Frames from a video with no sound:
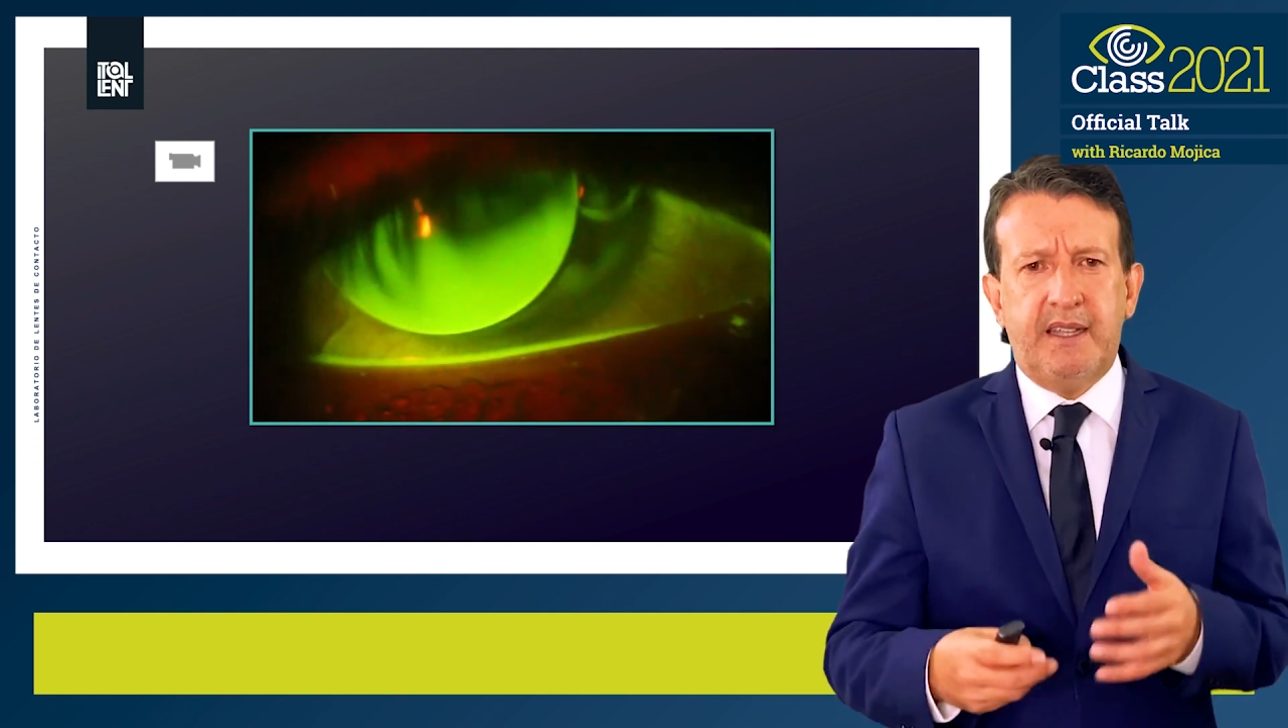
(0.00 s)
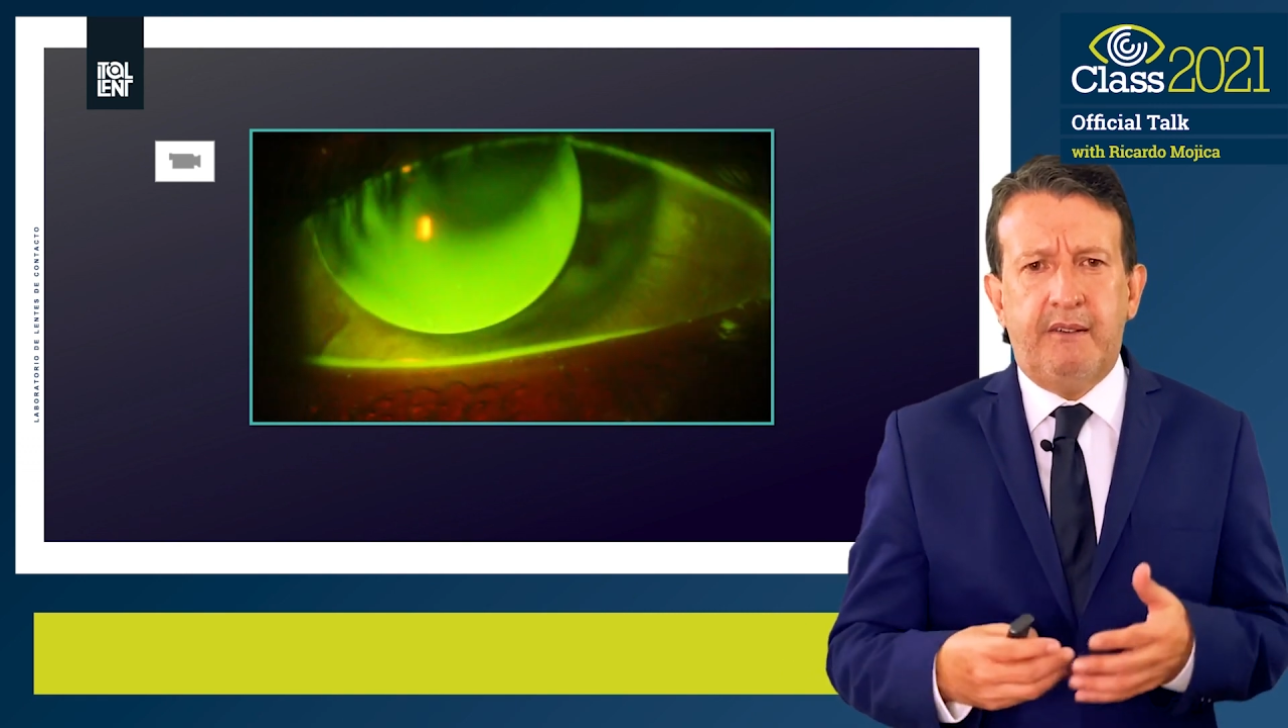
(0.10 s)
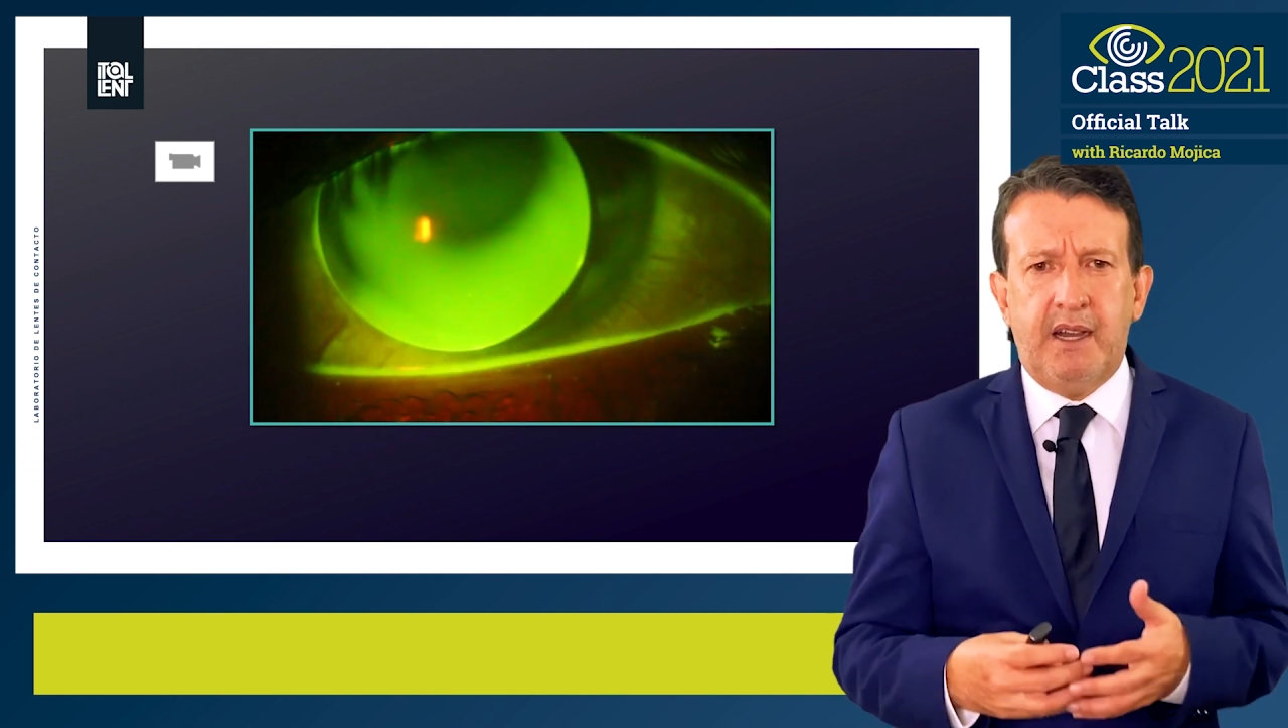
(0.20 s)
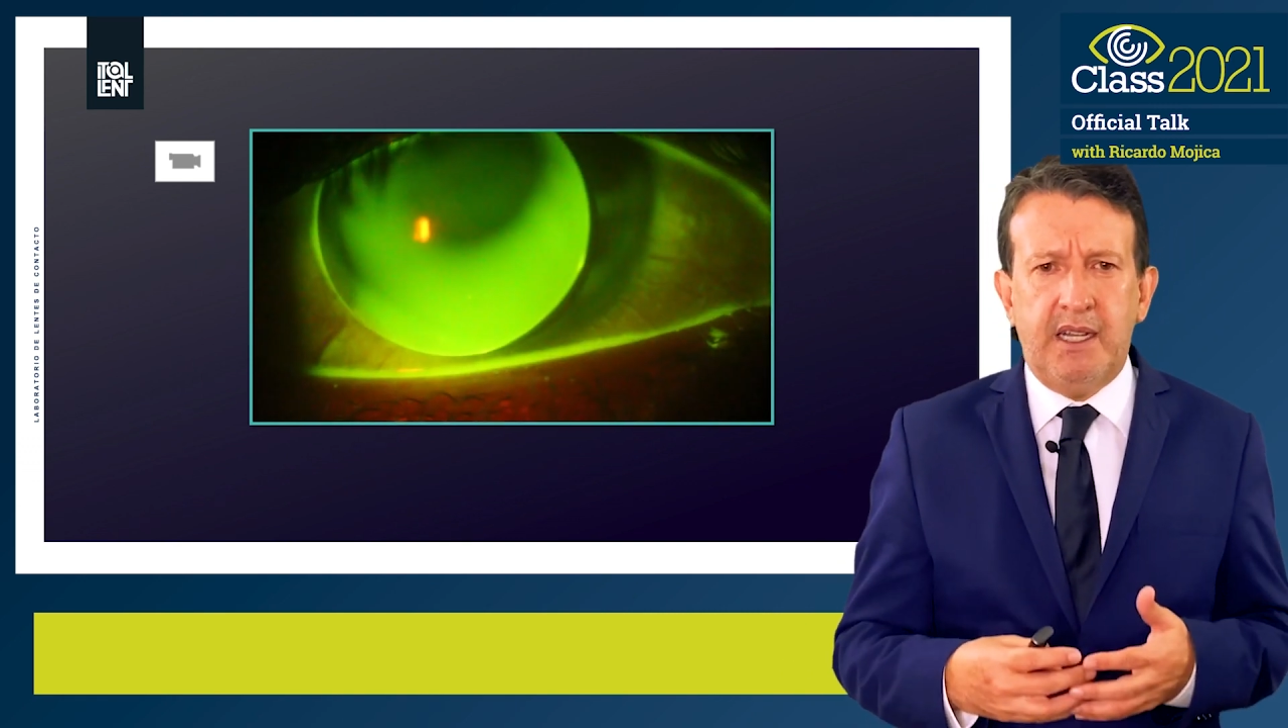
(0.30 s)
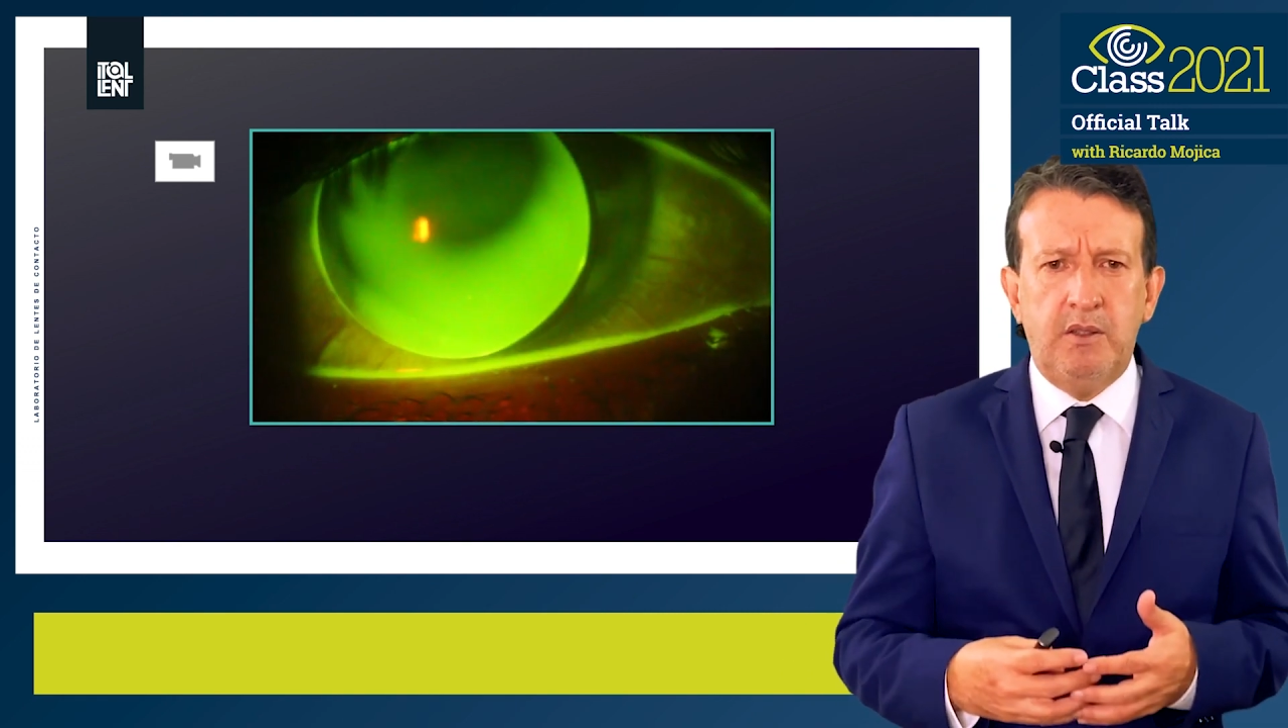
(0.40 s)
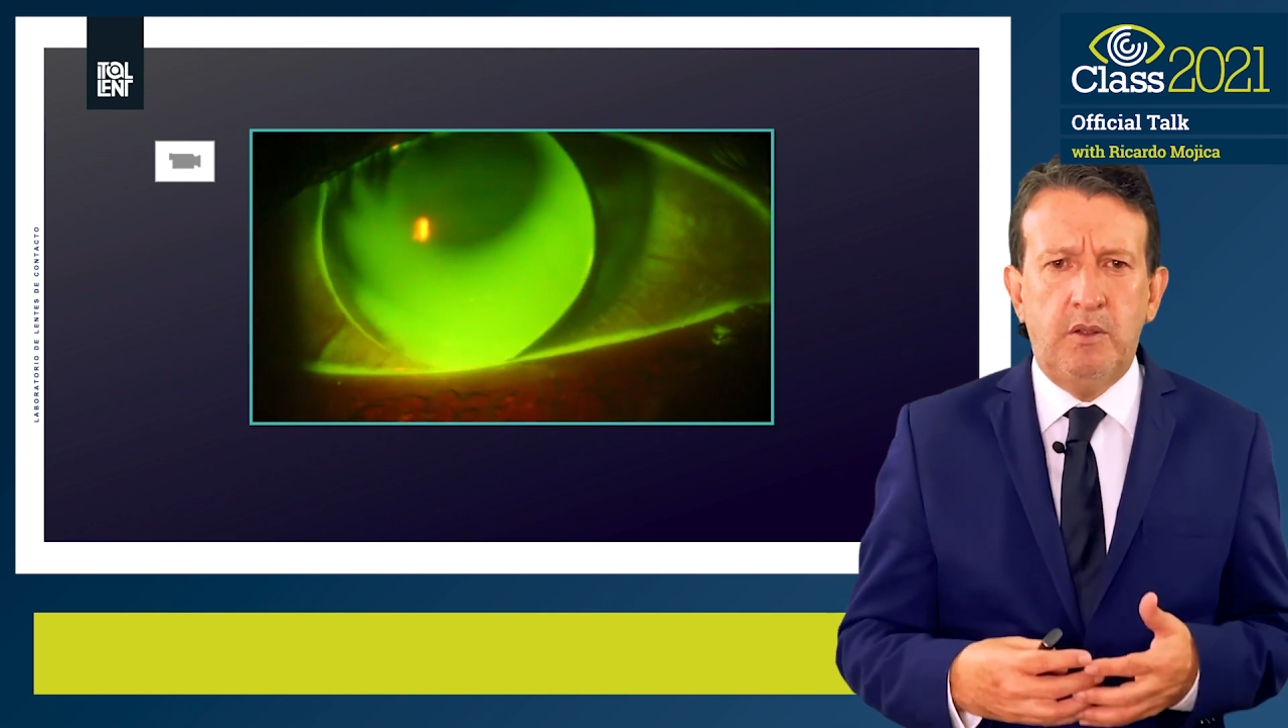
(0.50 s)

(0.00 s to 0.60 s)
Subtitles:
patient